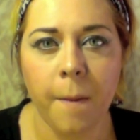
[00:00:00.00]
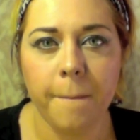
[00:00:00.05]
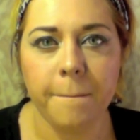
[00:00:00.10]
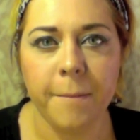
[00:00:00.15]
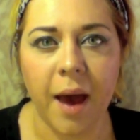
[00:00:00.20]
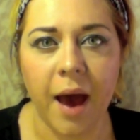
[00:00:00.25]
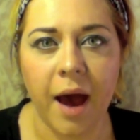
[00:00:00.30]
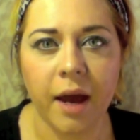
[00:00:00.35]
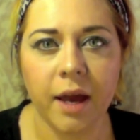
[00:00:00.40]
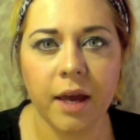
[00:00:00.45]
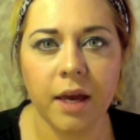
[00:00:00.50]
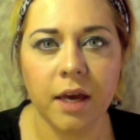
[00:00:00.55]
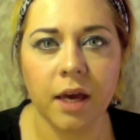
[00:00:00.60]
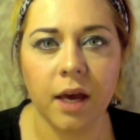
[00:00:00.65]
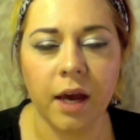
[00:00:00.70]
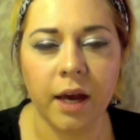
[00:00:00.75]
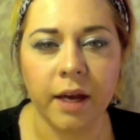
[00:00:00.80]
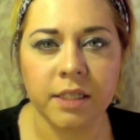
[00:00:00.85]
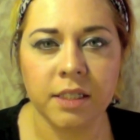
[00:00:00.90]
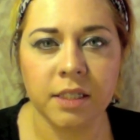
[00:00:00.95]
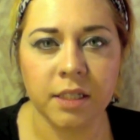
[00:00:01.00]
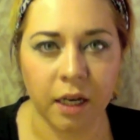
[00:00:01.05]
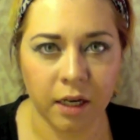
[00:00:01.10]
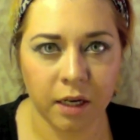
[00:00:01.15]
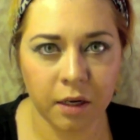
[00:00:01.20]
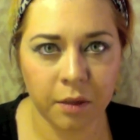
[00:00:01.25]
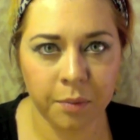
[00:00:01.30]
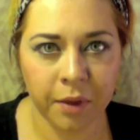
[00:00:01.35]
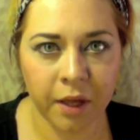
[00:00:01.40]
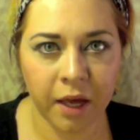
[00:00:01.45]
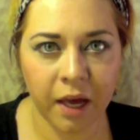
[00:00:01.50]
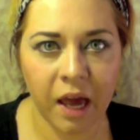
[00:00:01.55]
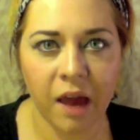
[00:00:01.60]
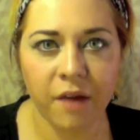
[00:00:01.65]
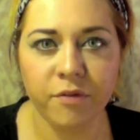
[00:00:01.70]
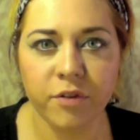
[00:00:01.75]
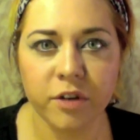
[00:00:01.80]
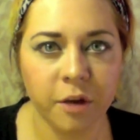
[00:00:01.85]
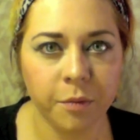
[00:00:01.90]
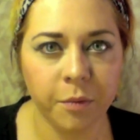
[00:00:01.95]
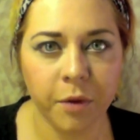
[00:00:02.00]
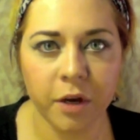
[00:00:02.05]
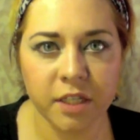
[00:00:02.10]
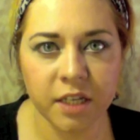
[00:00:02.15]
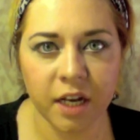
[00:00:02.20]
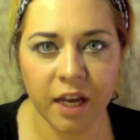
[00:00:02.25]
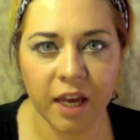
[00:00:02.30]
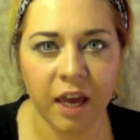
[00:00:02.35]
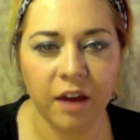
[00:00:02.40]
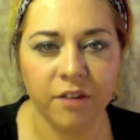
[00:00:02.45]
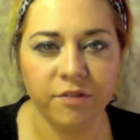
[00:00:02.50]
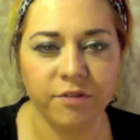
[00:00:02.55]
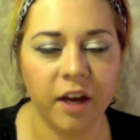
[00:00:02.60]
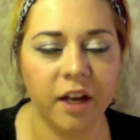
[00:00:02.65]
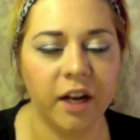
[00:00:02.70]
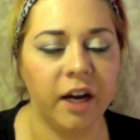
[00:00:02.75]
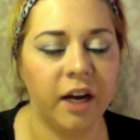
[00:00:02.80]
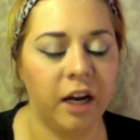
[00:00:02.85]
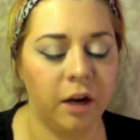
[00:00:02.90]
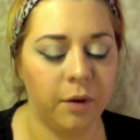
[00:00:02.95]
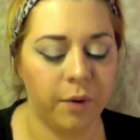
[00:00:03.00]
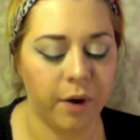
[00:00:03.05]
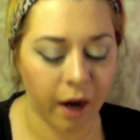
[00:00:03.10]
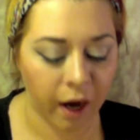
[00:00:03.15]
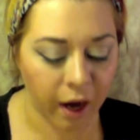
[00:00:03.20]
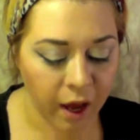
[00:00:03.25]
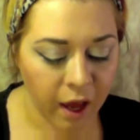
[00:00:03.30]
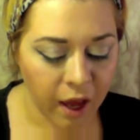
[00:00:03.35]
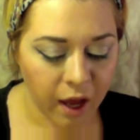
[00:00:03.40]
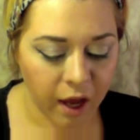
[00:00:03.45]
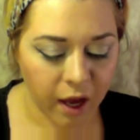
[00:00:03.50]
MAC Extended Play. For some reason, I can't find it anywhere.